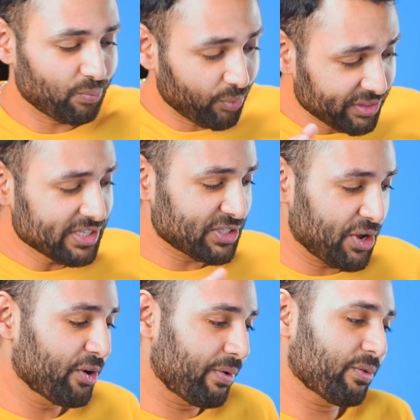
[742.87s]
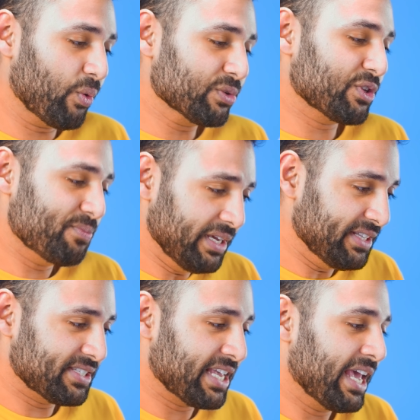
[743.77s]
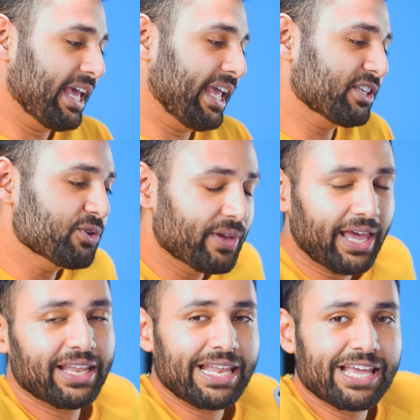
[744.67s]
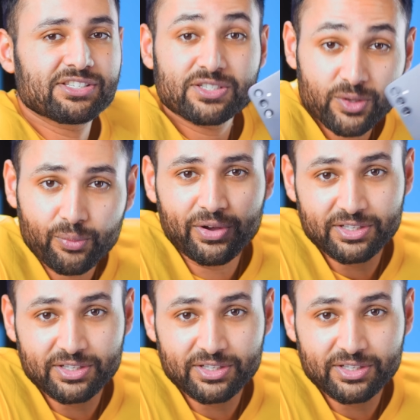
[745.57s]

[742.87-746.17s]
what this turnaround also means is you get less software